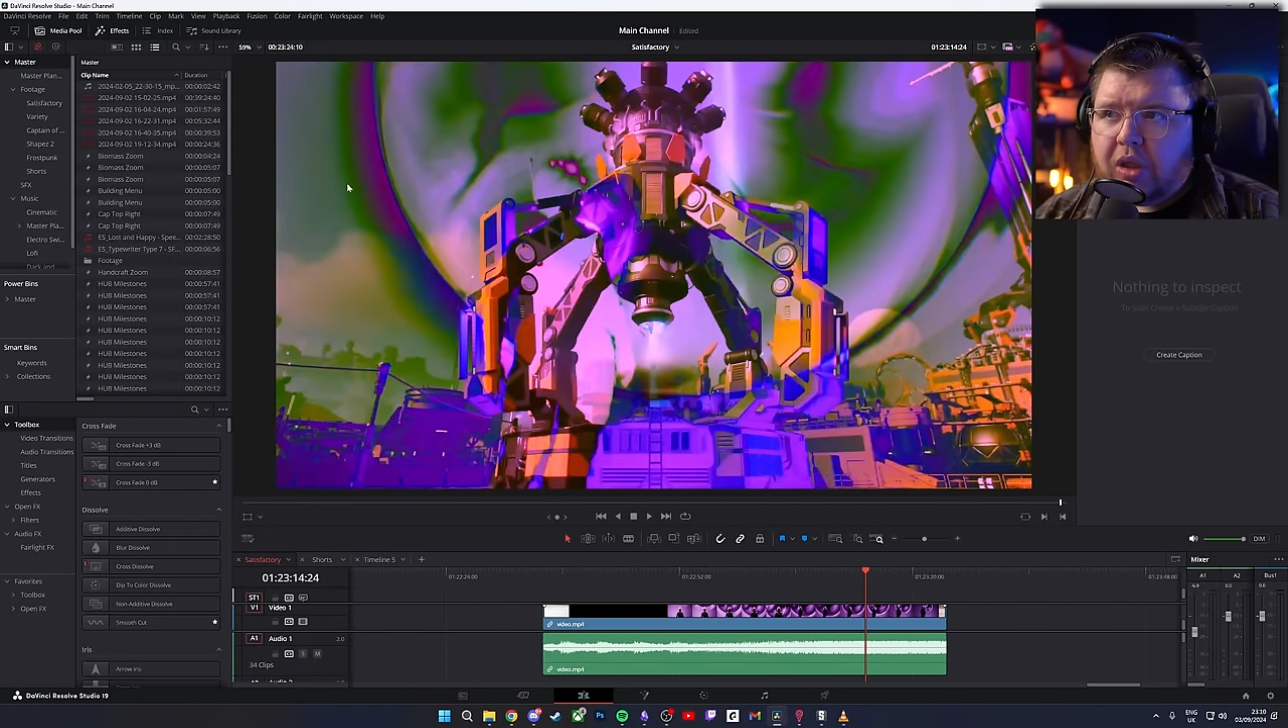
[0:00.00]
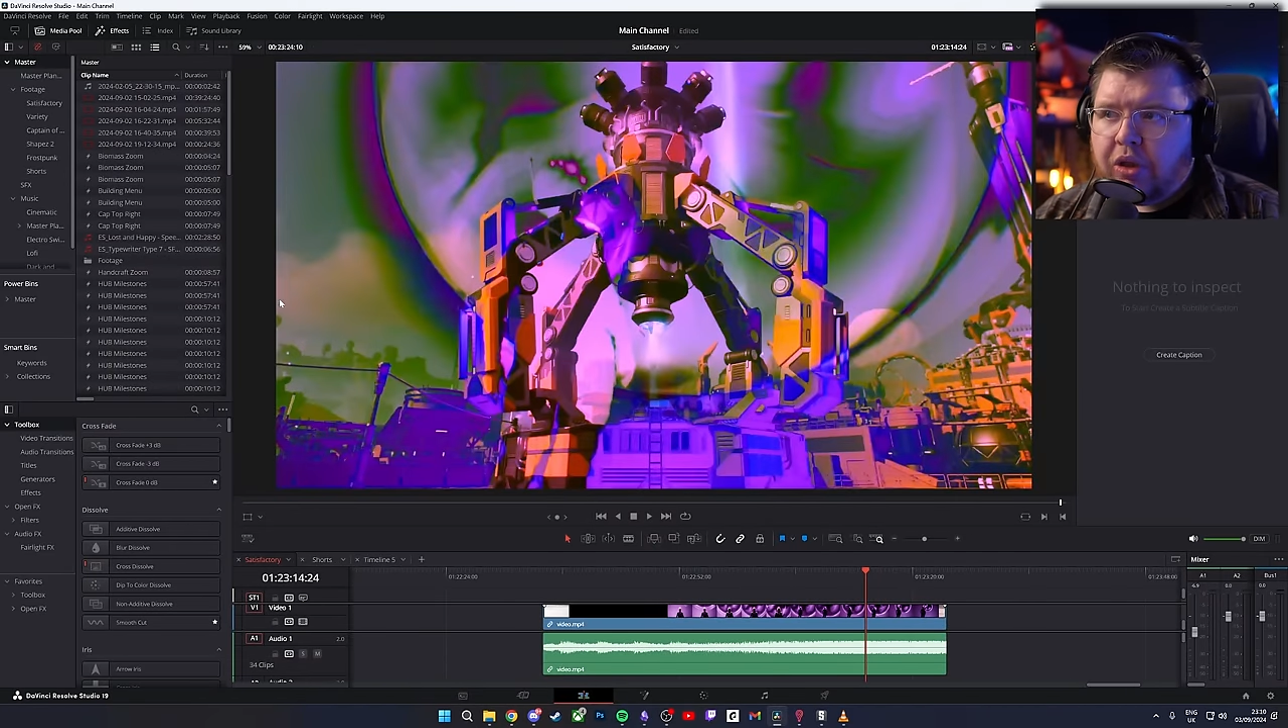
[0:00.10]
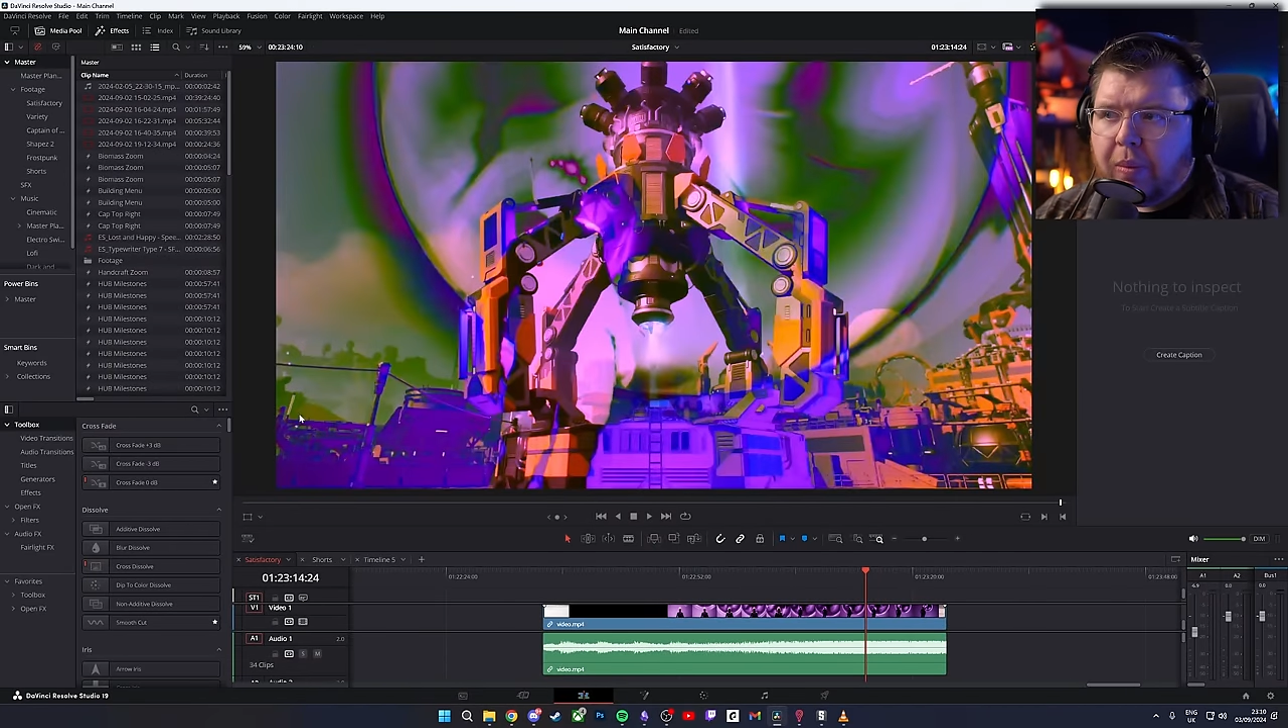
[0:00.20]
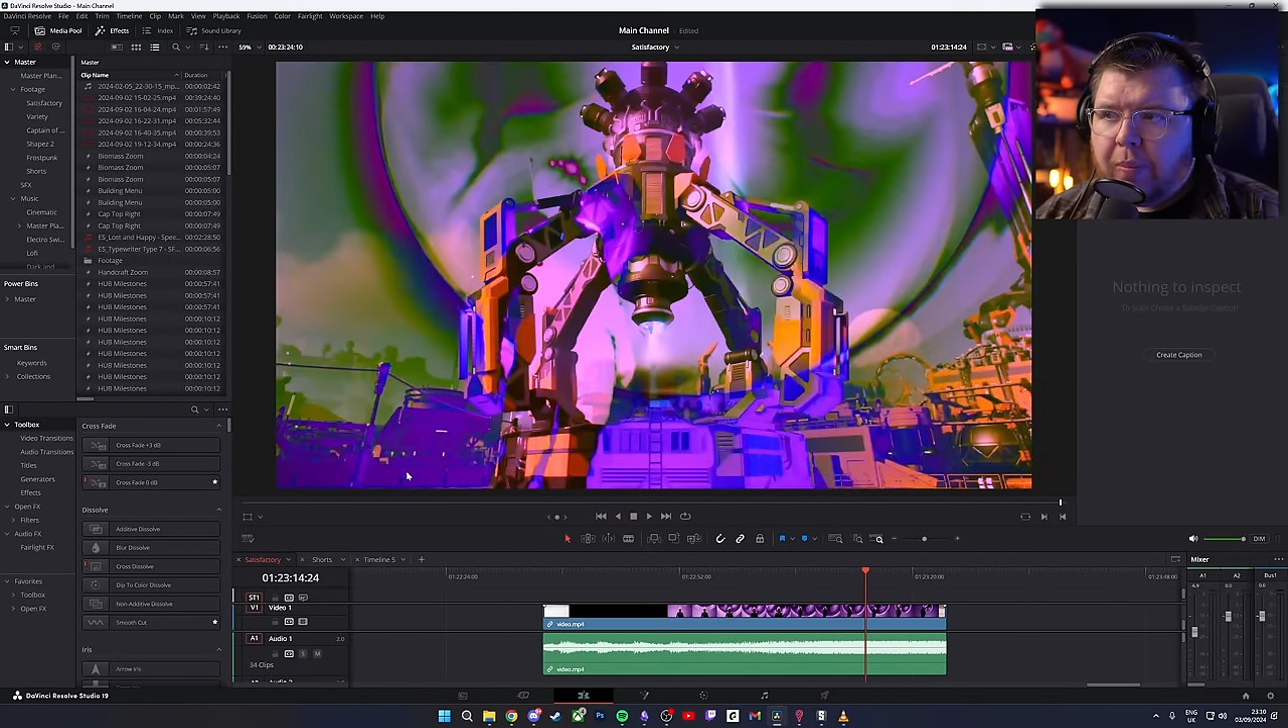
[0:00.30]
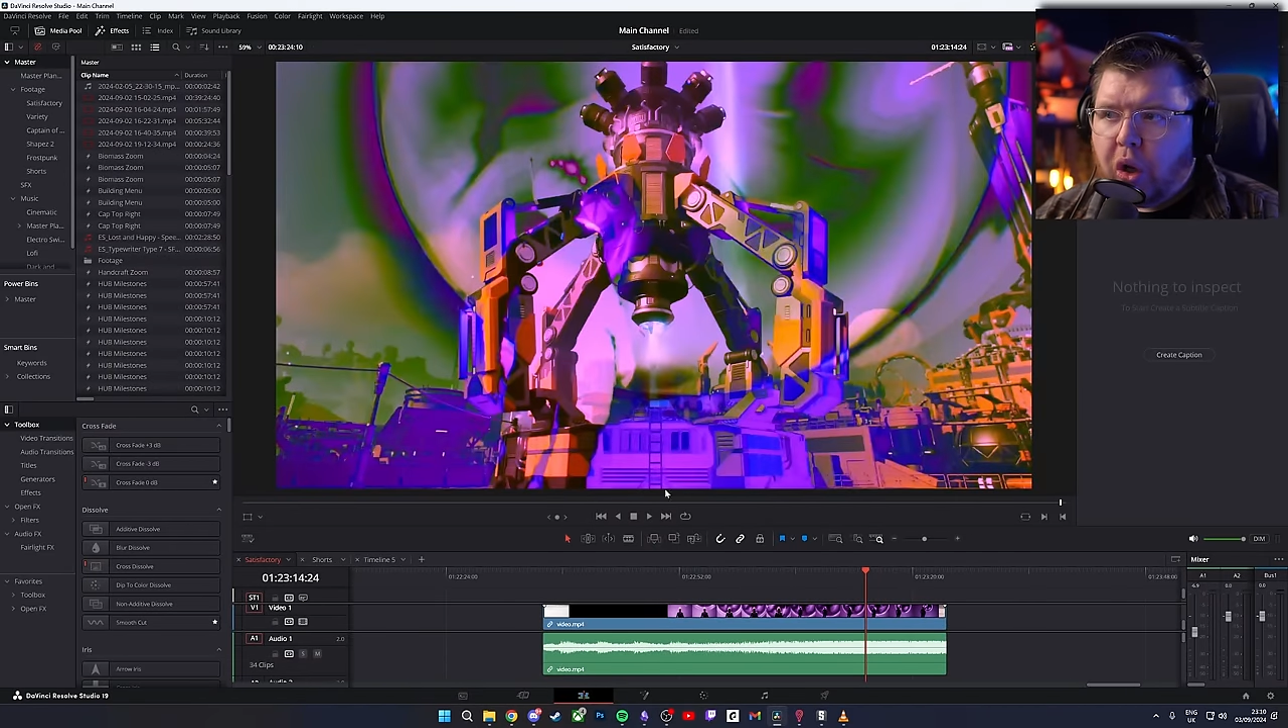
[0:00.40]

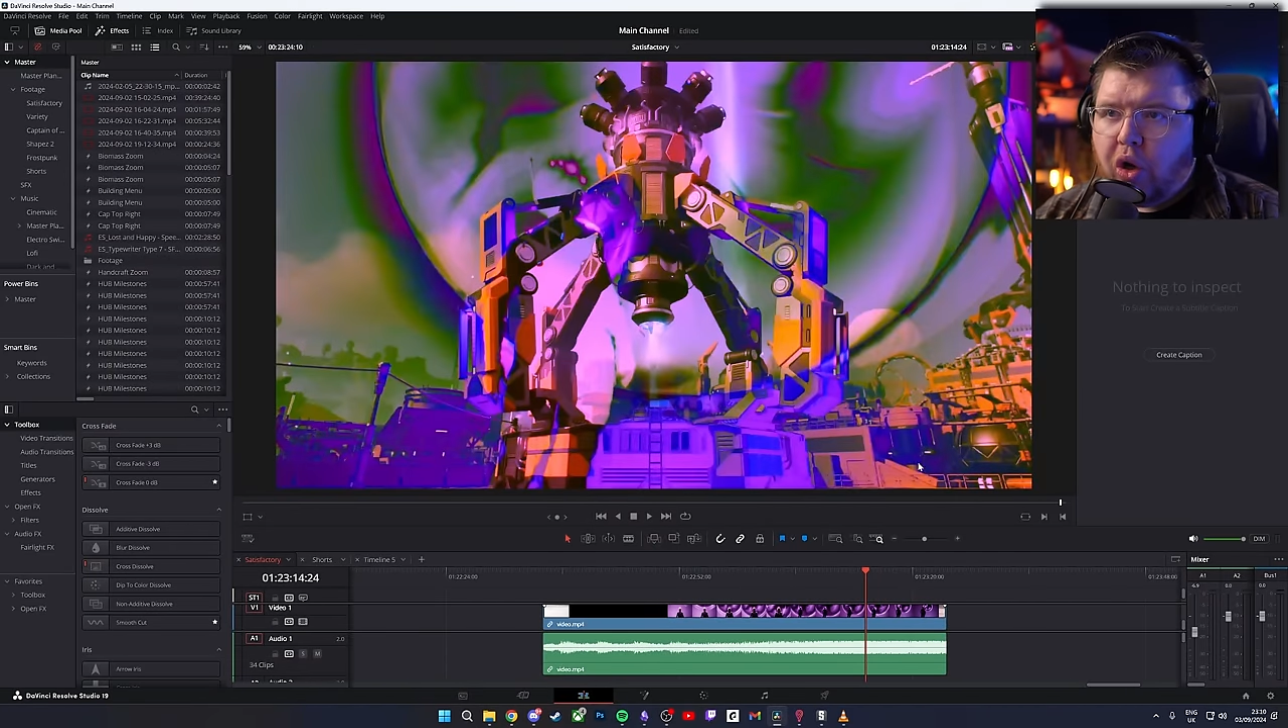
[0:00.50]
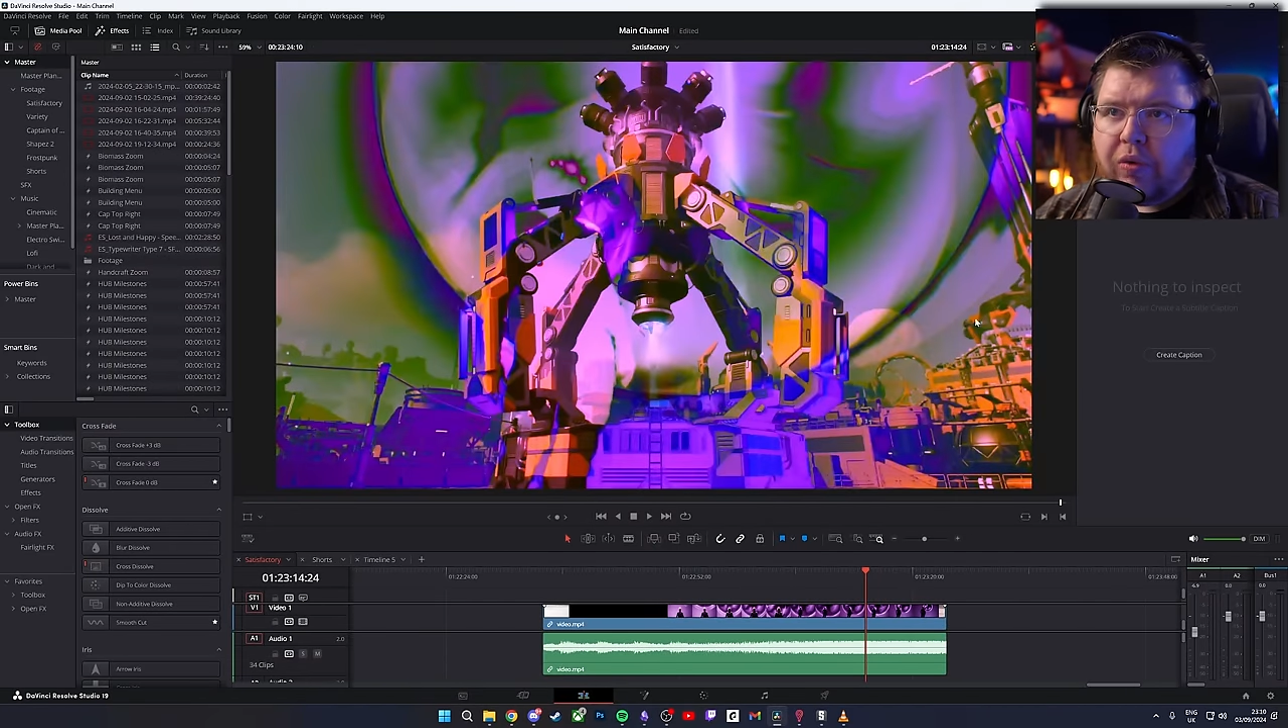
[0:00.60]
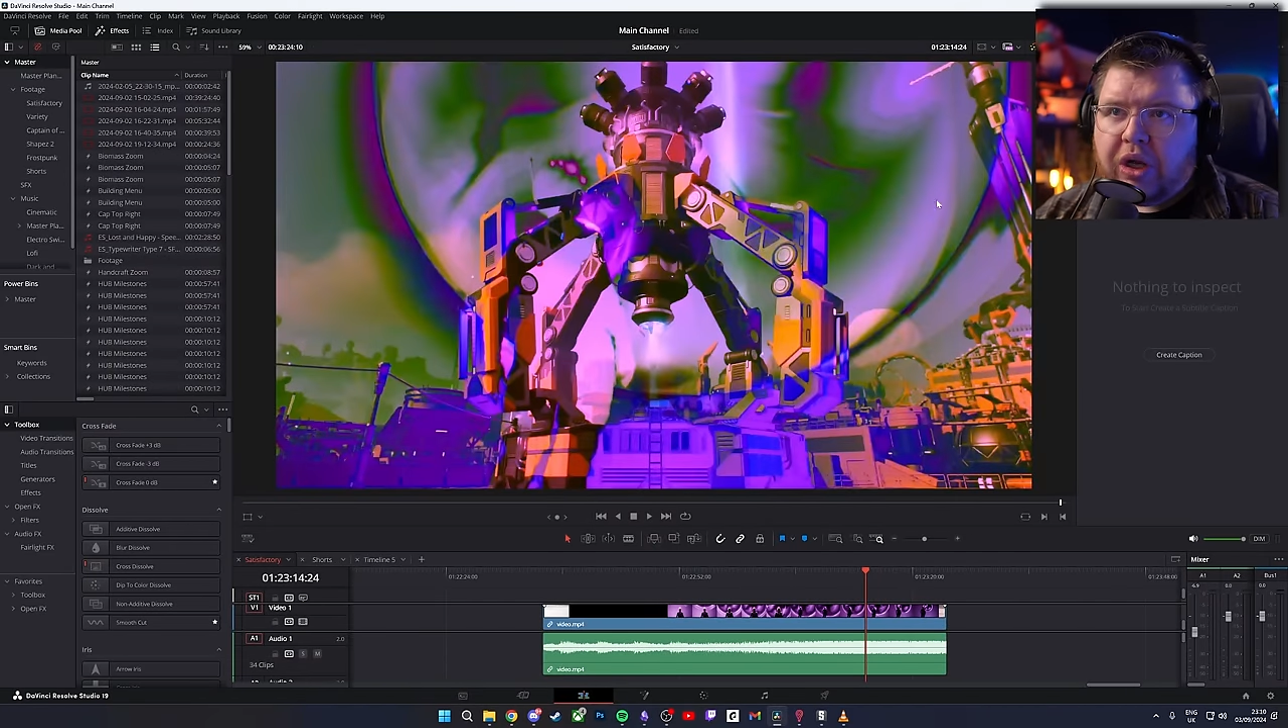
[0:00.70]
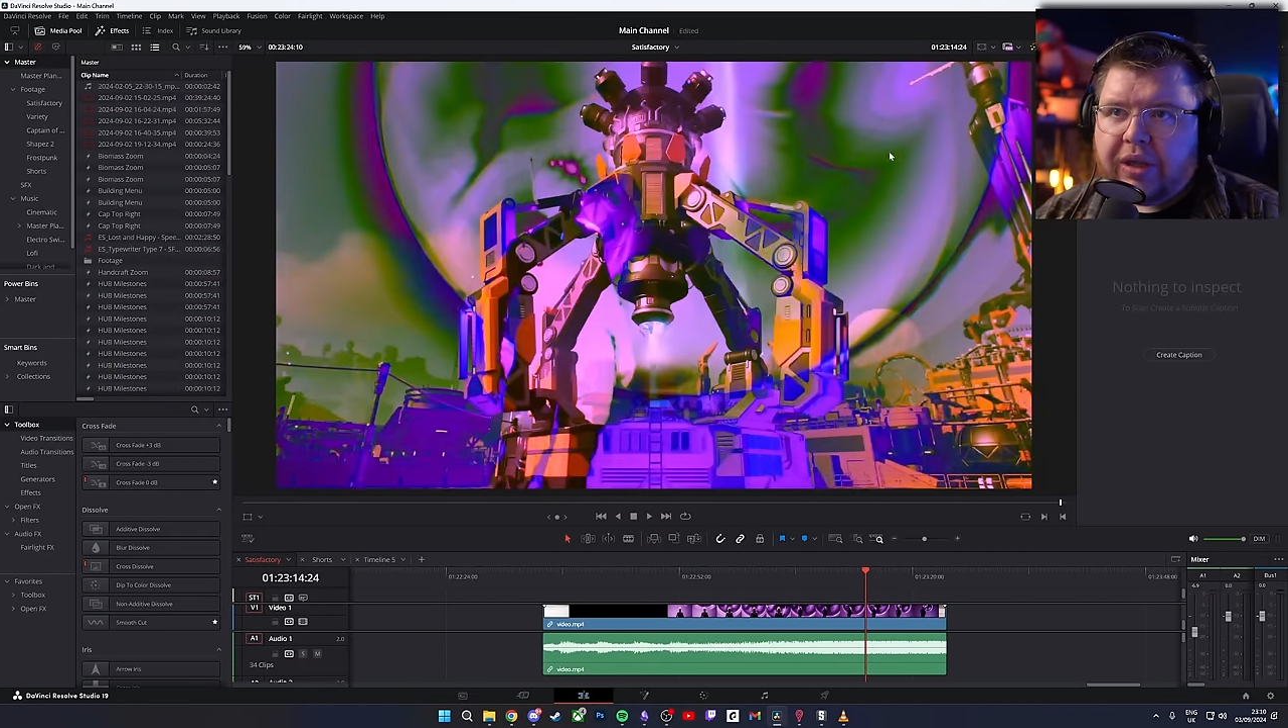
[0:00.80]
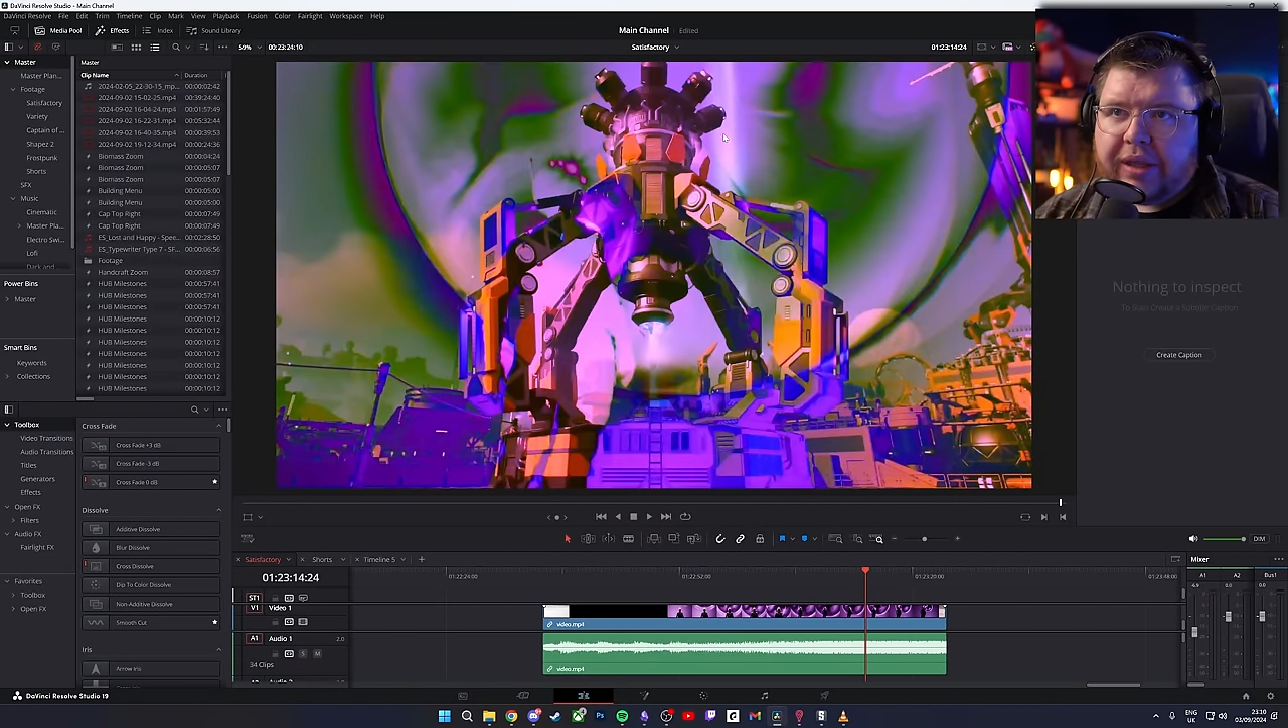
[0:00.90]
the
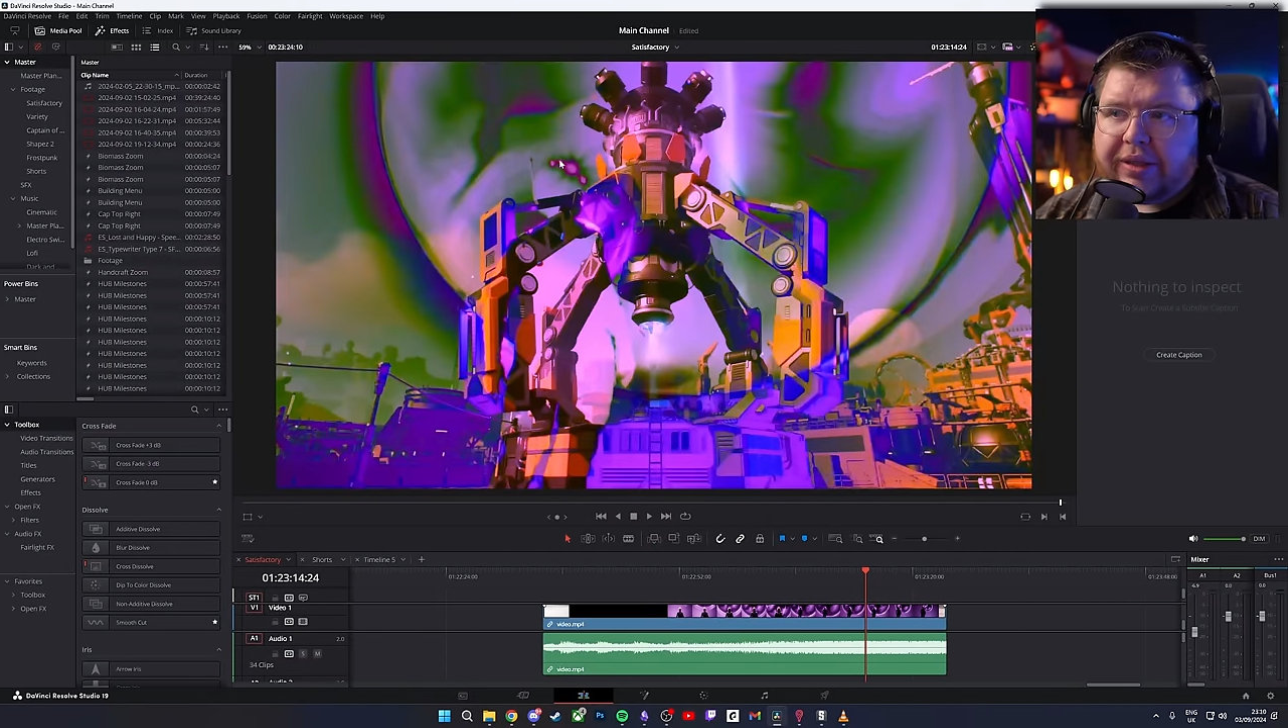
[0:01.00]
area that